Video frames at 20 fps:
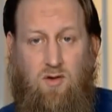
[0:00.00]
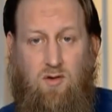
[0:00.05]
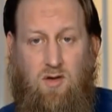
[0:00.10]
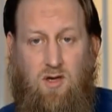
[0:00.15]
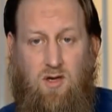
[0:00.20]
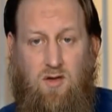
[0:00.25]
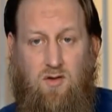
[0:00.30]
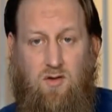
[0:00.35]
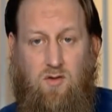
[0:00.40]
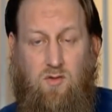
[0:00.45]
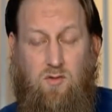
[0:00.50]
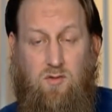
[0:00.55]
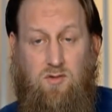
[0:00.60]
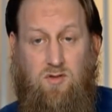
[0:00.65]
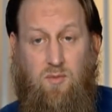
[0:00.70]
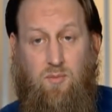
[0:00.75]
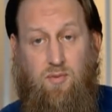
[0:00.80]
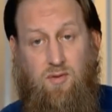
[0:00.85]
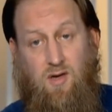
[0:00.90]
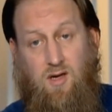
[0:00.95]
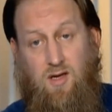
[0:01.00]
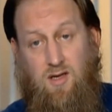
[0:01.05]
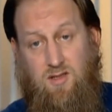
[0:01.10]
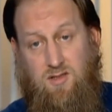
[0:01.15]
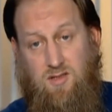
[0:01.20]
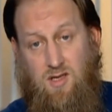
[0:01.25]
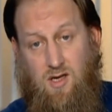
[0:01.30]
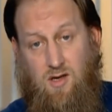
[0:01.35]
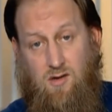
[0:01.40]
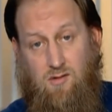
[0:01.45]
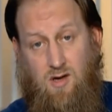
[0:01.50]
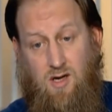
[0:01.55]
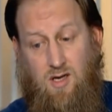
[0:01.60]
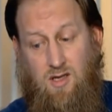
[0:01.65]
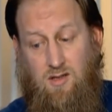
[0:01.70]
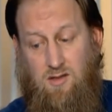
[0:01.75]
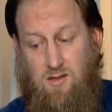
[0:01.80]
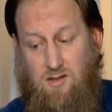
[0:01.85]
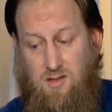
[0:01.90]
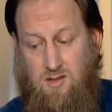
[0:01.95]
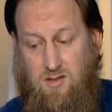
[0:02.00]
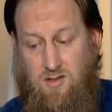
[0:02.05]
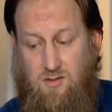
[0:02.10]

when you hear the call to prayer is a great